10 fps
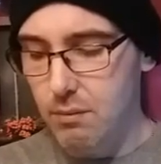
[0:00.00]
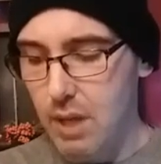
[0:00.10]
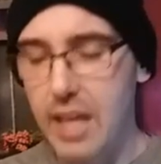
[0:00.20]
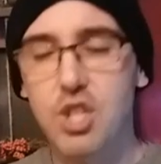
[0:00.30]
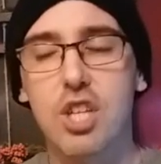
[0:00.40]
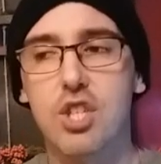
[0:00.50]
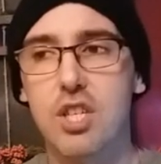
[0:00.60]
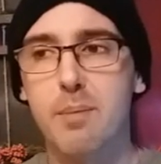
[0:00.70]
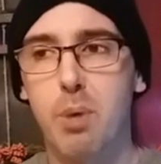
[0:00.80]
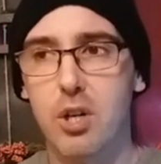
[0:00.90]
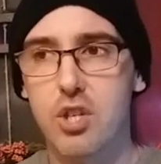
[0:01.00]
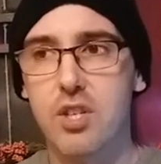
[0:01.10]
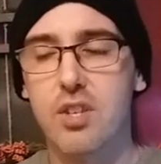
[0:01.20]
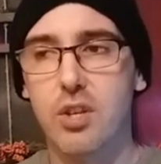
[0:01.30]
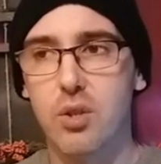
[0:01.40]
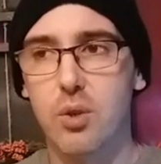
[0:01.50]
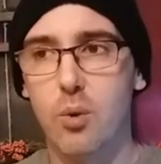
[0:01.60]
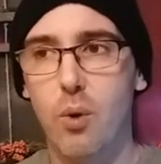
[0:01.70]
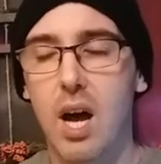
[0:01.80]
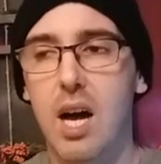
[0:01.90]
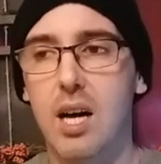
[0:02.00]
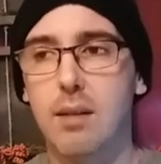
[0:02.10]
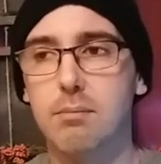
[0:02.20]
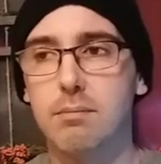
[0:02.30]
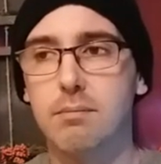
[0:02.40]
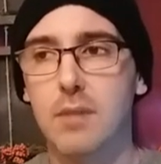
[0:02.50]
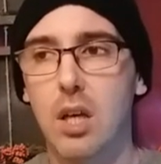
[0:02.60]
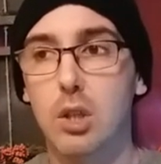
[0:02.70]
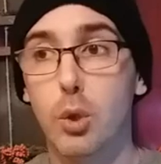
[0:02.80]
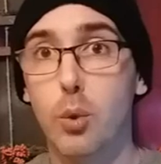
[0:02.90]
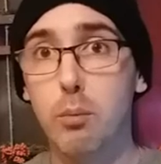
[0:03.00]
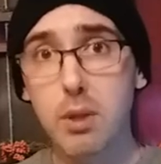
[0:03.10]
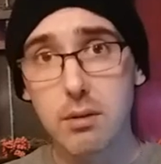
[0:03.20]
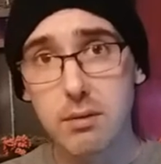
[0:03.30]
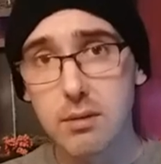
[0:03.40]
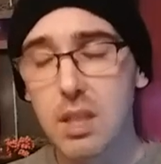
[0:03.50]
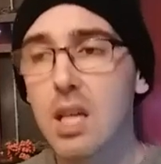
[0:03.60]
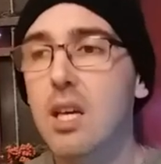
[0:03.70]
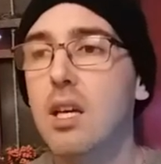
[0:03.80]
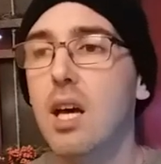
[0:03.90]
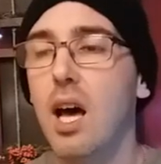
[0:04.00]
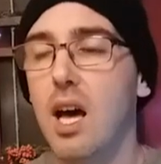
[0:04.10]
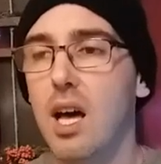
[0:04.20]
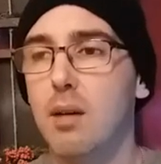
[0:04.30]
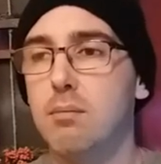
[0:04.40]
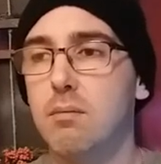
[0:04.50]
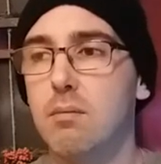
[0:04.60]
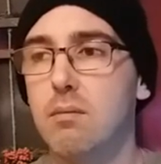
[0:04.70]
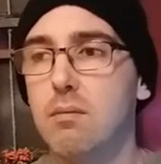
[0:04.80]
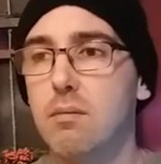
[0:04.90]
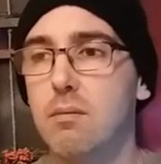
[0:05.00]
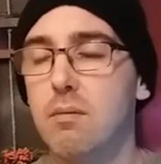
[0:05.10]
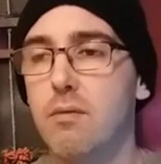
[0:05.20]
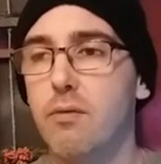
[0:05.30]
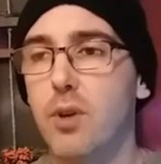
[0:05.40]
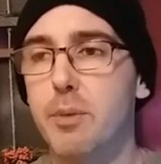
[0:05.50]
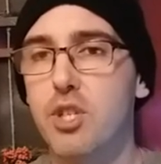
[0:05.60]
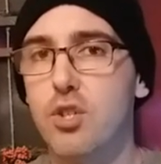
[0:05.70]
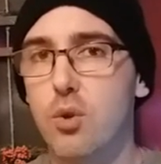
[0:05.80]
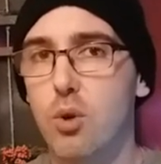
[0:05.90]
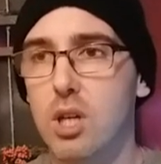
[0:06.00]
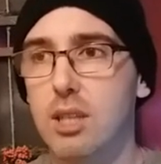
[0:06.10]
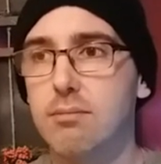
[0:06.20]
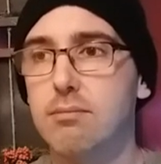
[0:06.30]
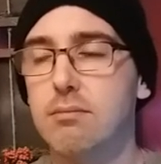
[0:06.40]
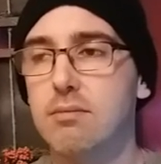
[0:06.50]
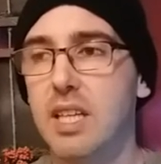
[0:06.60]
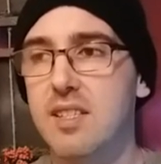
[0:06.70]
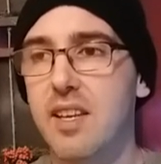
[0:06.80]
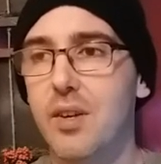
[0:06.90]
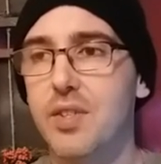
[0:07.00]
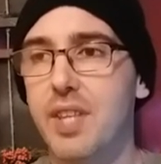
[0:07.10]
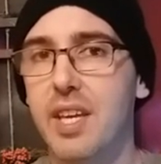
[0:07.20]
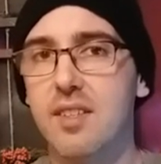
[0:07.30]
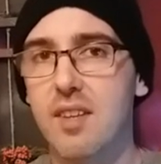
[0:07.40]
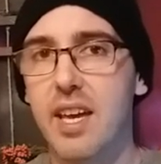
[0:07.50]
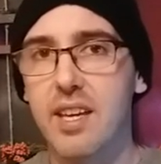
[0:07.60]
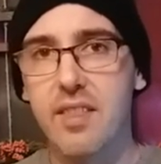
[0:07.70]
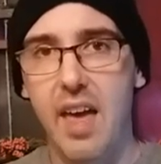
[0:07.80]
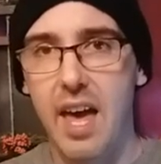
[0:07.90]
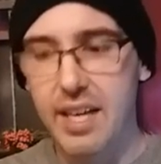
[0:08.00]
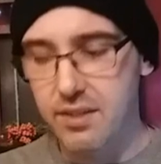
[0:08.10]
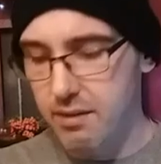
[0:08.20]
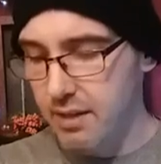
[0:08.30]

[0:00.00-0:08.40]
and she had just purchased a new um, lube um, from a store that sells things like that.